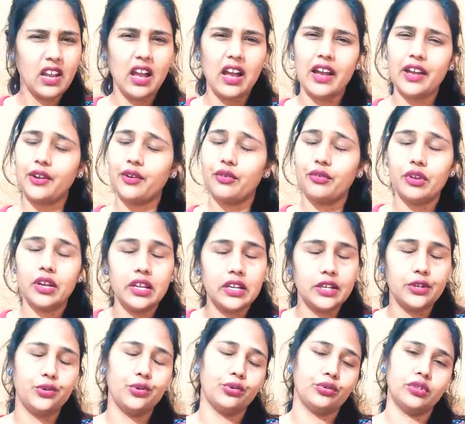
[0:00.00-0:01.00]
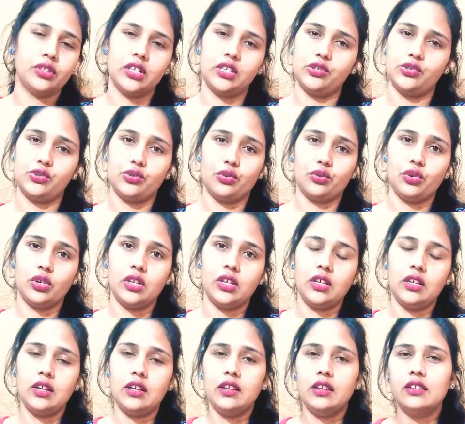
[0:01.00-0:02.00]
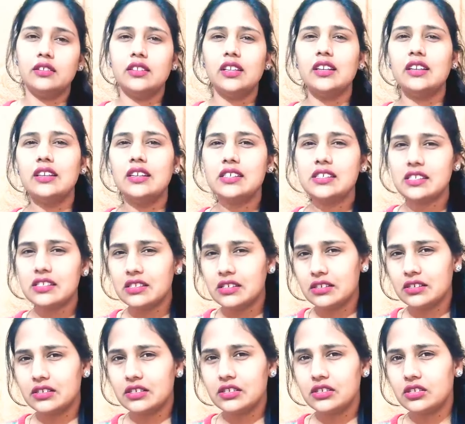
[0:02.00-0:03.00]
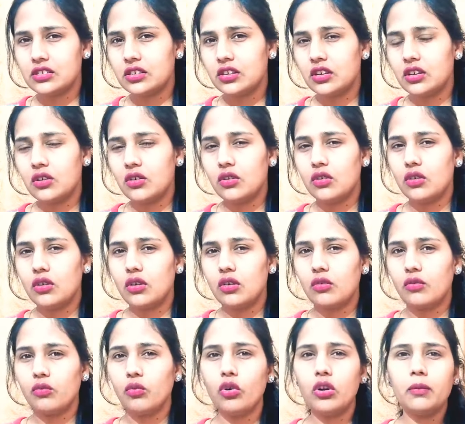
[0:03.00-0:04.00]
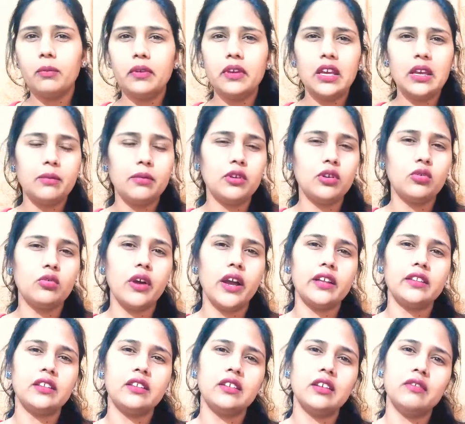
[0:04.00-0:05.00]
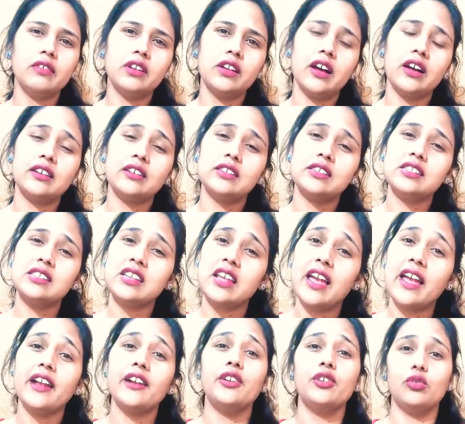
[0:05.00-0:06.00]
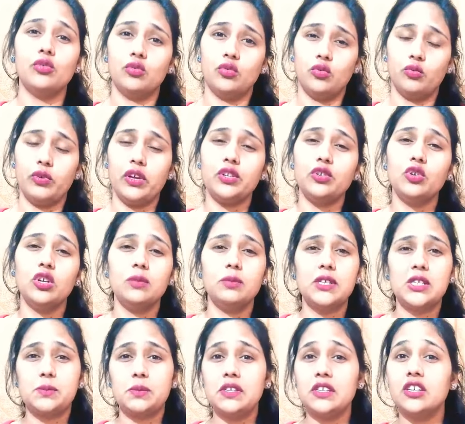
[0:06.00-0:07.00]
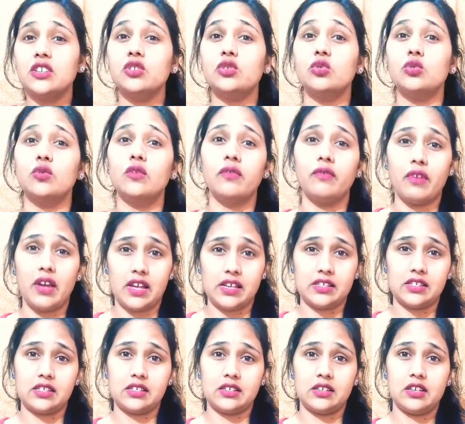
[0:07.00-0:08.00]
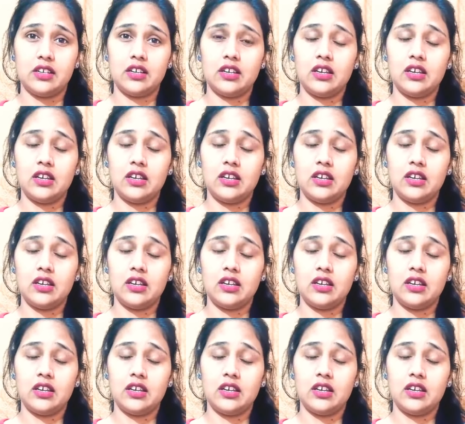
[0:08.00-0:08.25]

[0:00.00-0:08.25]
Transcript: I really don't think so. The listeners won't be able to, I think, even understand you when you will be speaking too fast.